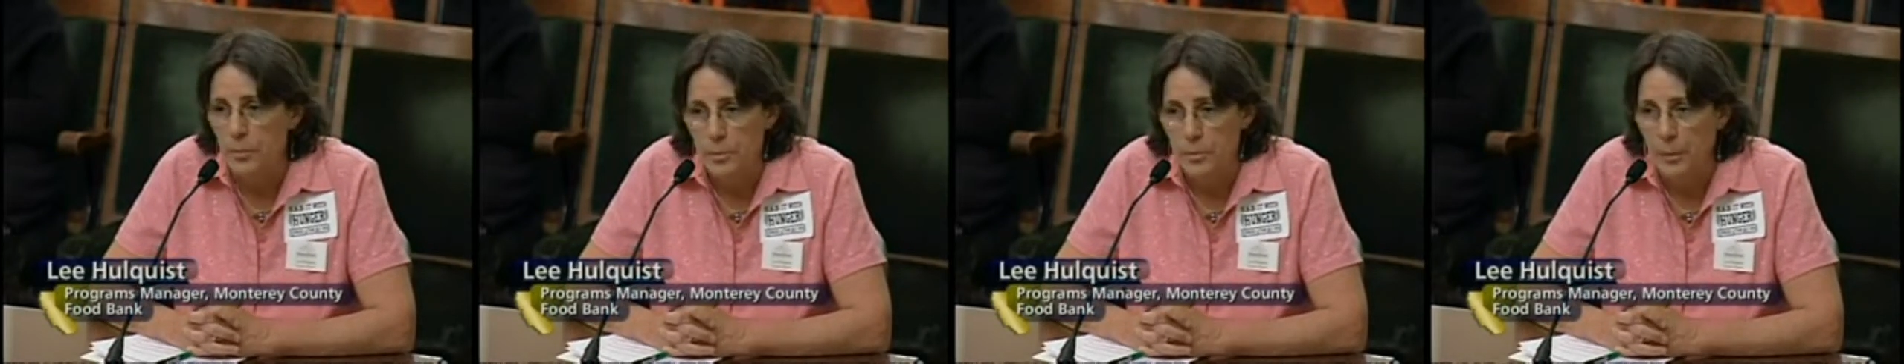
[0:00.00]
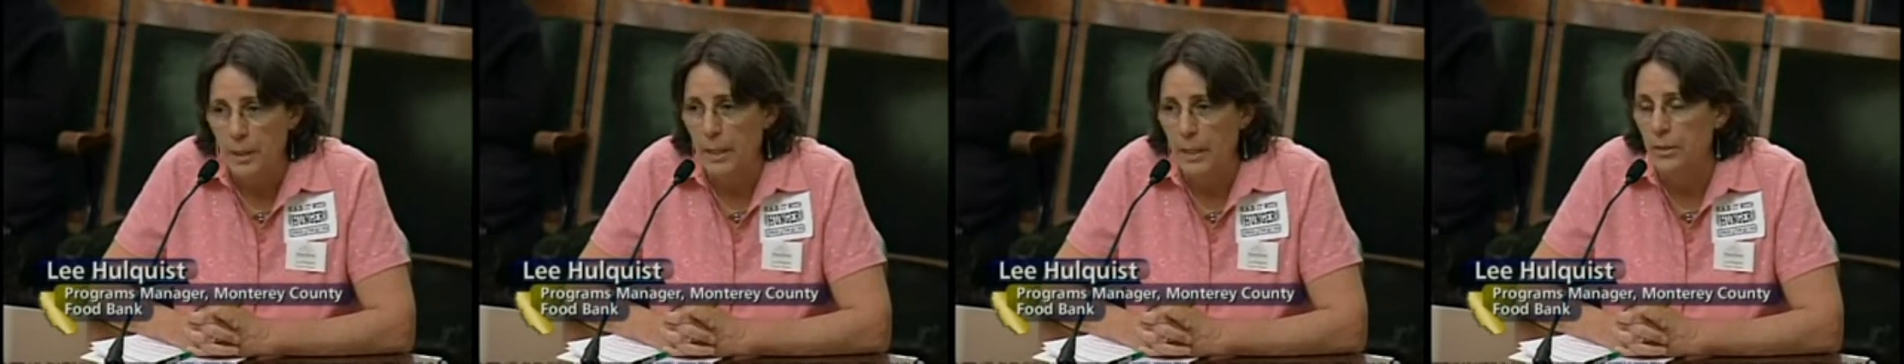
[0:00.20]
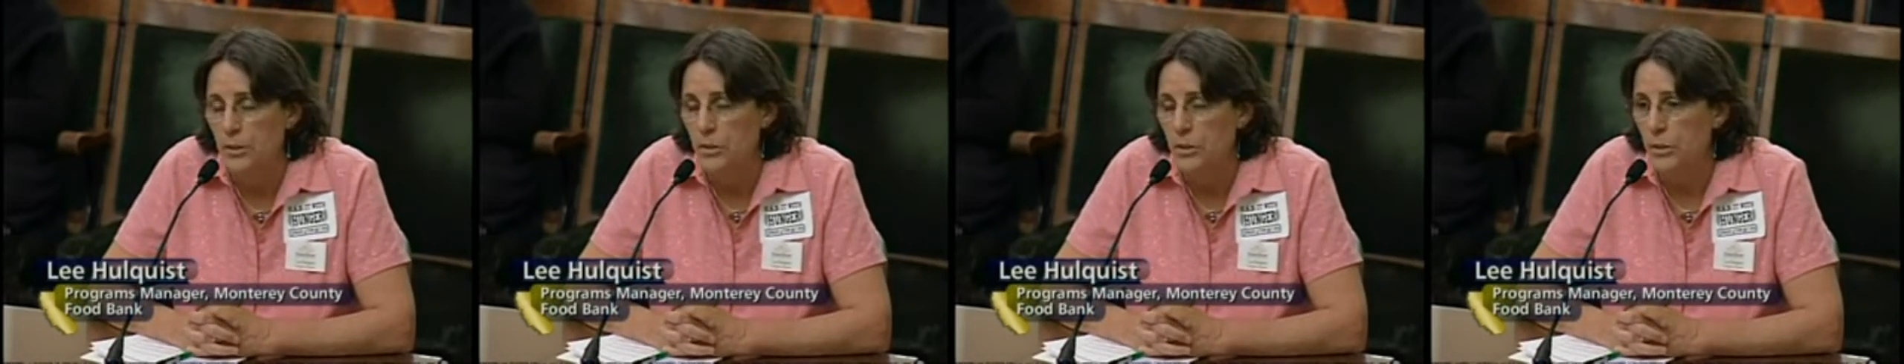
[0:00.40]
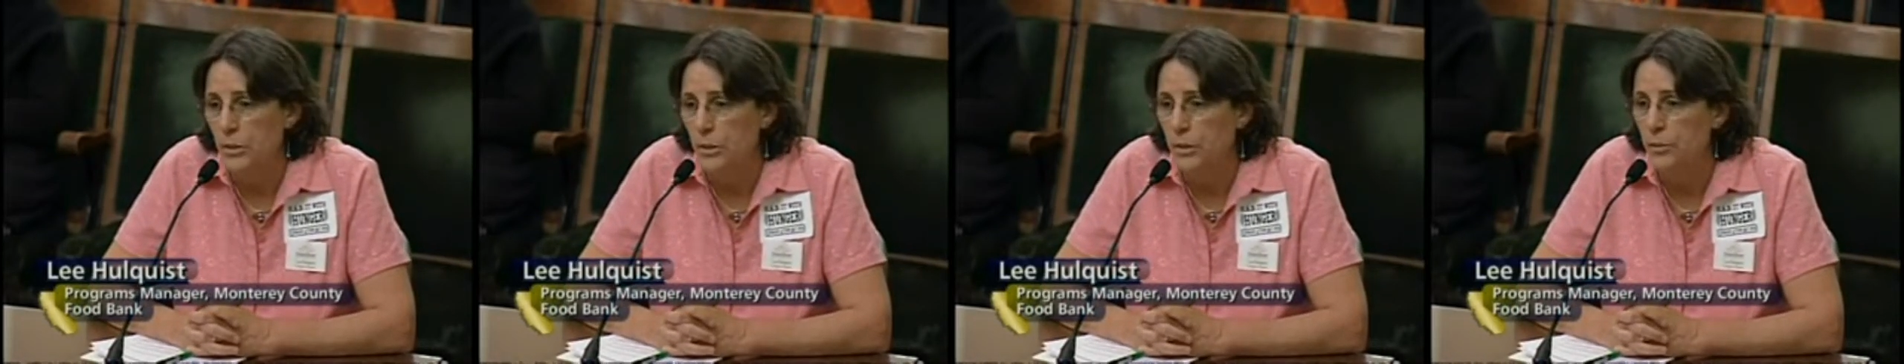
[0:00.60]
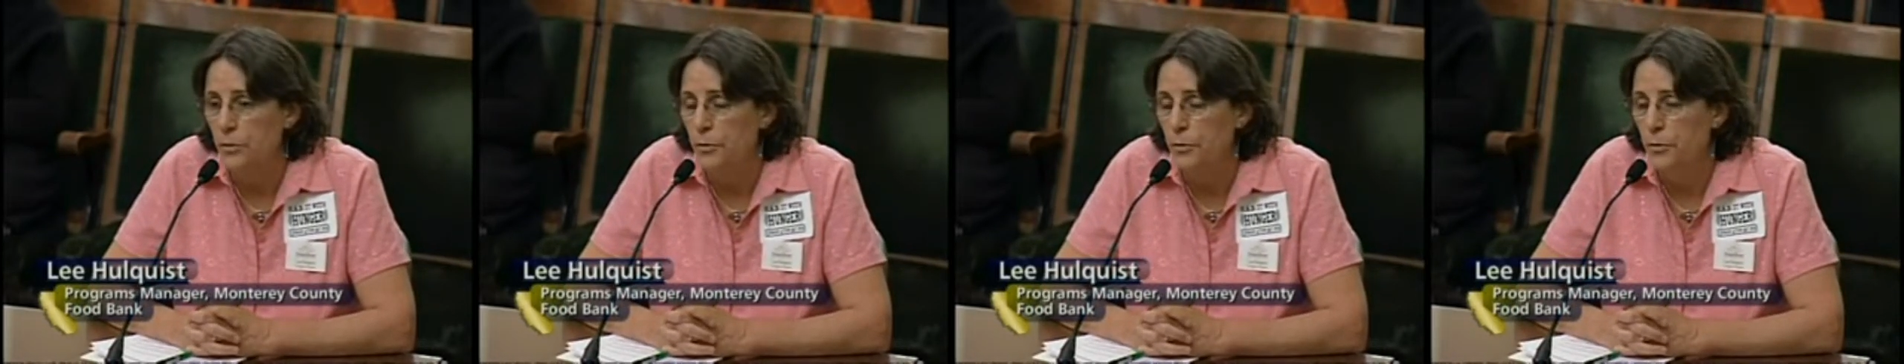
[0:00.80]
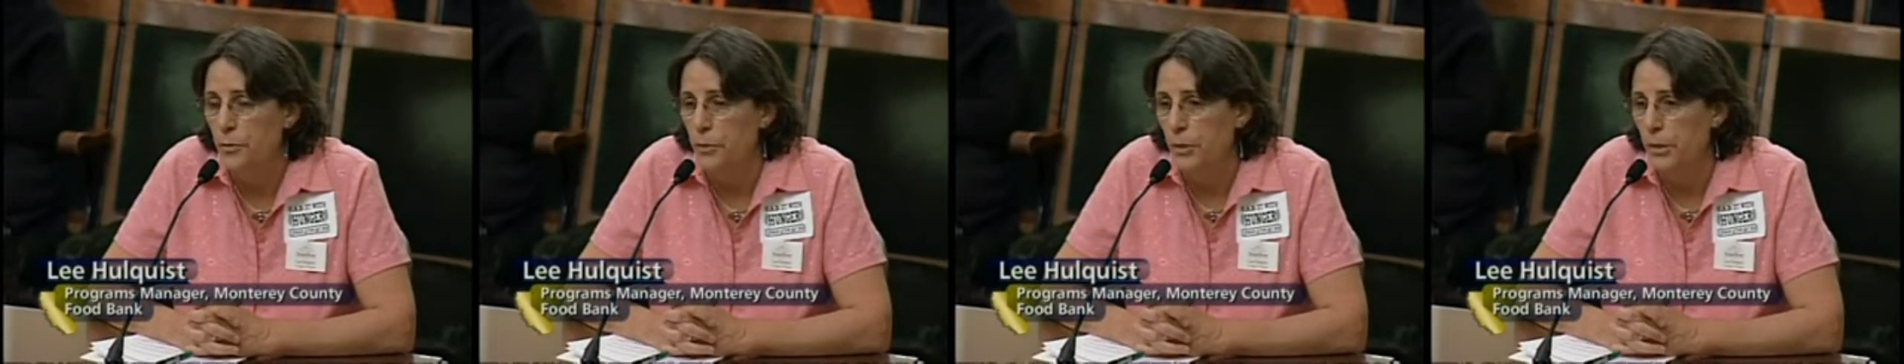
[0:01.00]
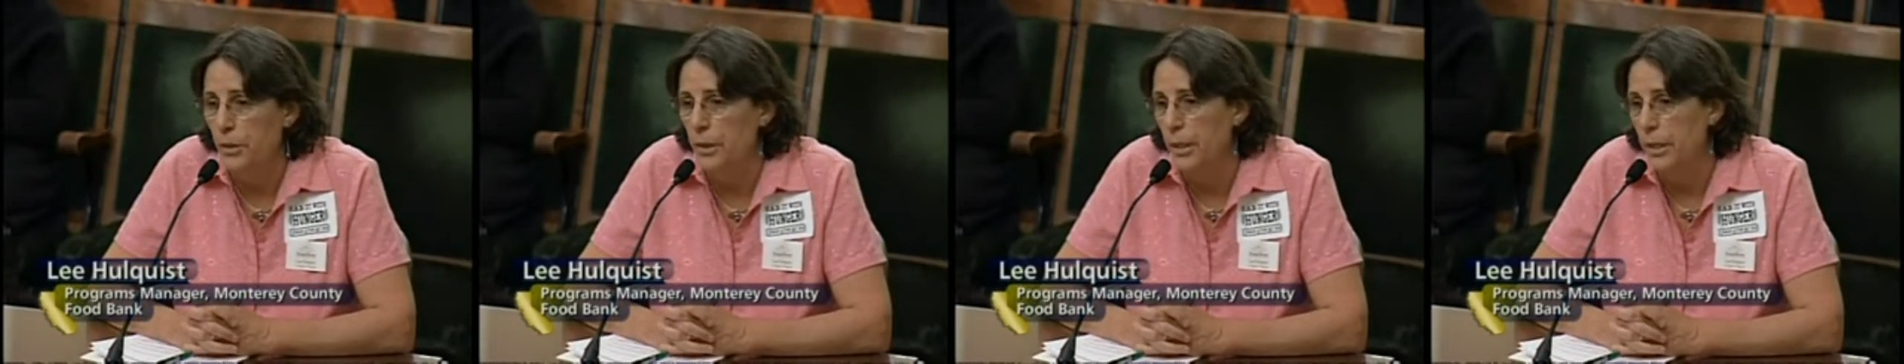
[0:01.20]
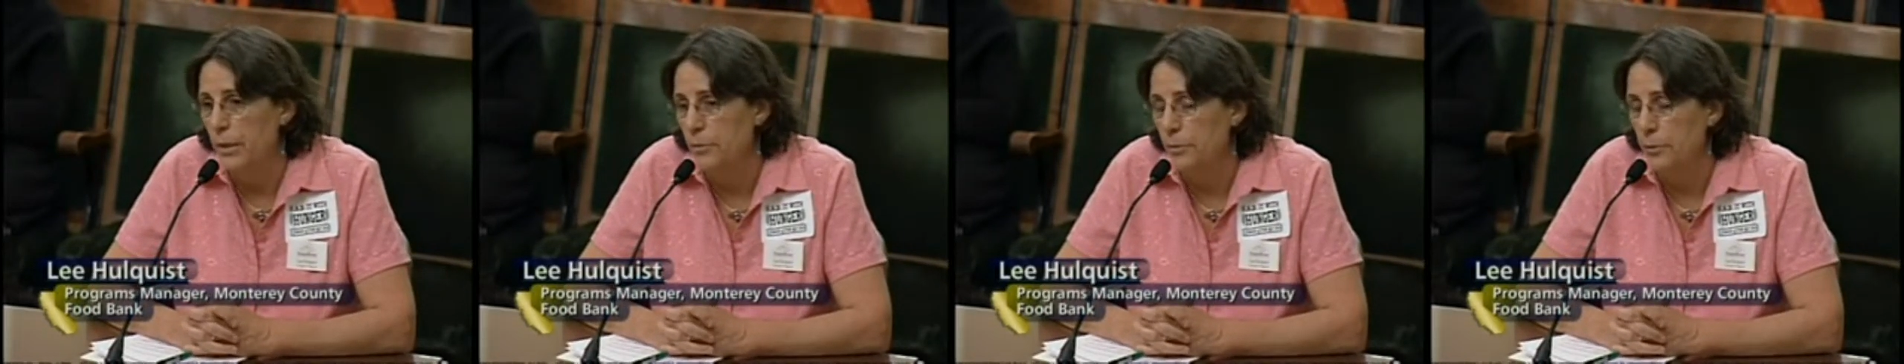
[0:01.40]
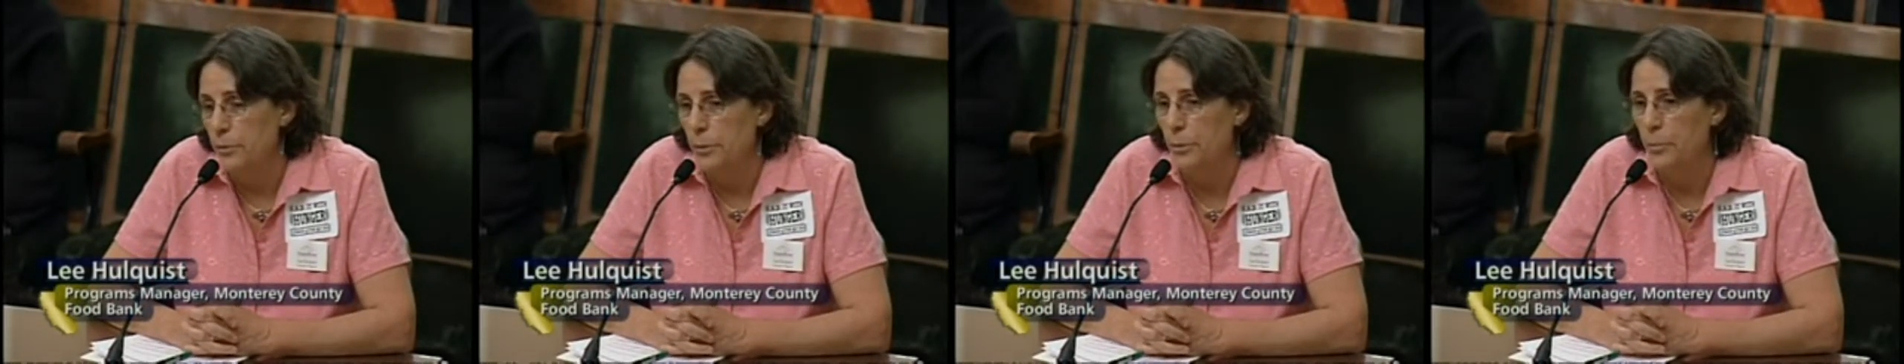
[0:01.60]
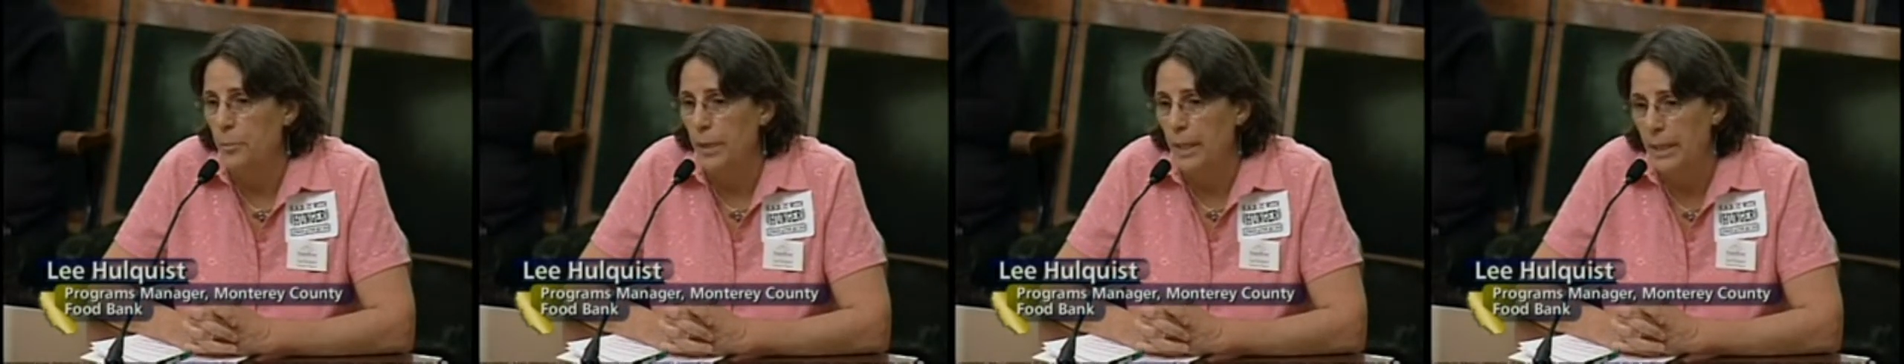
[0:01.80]
manager for a
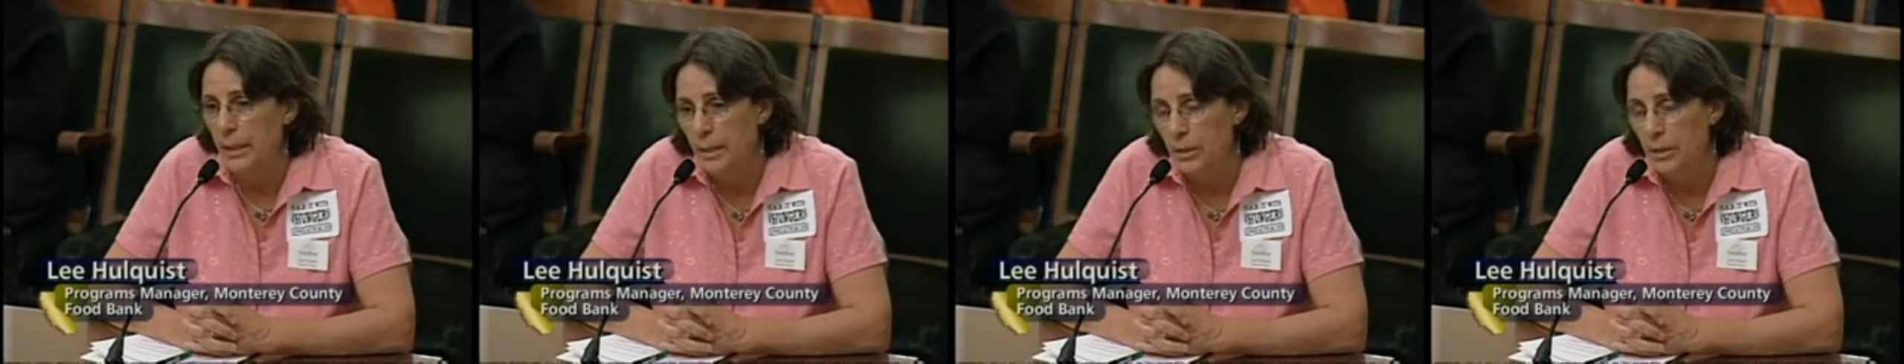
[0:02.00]
food bank,